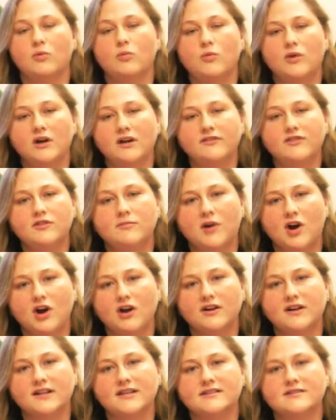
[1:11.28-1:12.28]
one of the
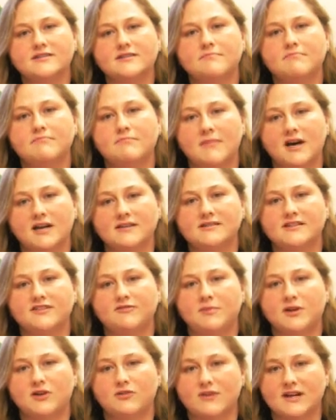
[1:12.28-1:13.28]
parties must
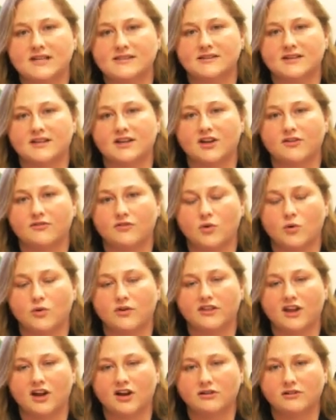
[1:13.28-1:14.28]
have been a resident of
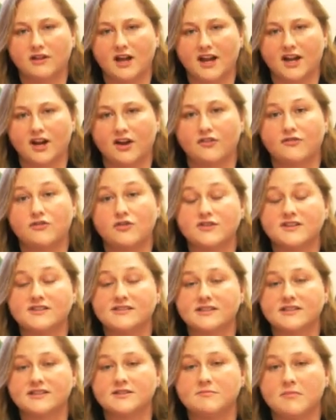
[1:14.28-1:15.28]
North Carolina for the
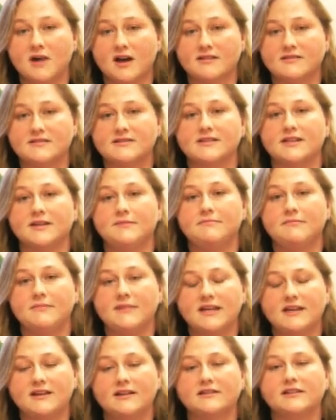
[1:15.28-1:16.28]
6 months
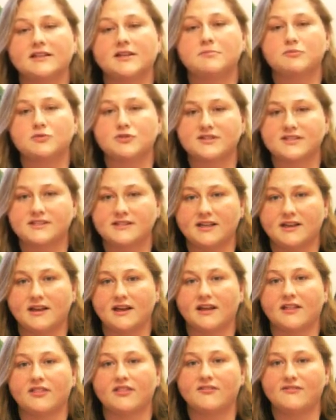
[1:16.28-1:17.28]
immediately
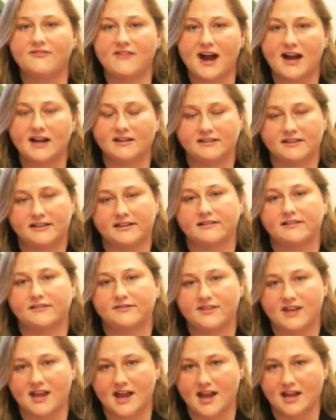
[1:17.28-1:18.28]
preceding the filing
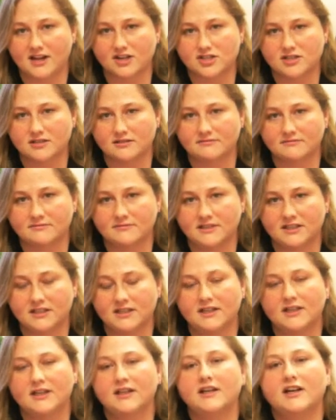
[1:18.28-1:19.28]
of the action.
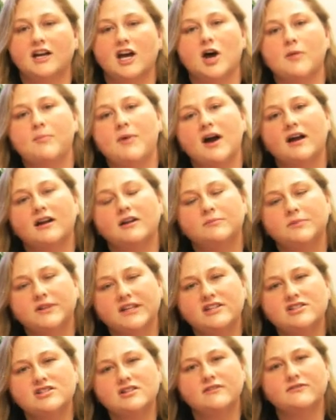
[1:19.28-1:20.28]
Upon
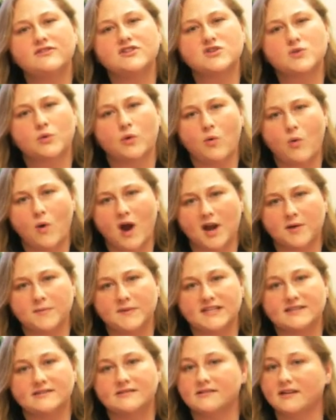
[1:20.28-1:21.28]
completion of these
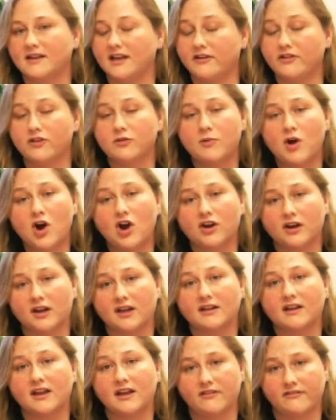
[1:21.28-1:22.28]
requirements, either
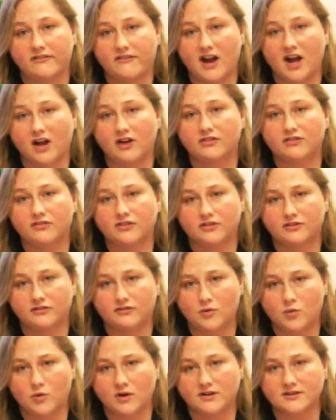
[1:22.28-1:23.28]
party can file for
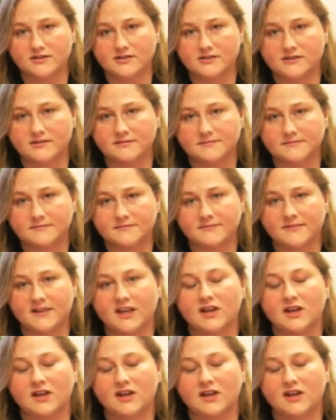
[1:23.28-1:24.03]
divorce.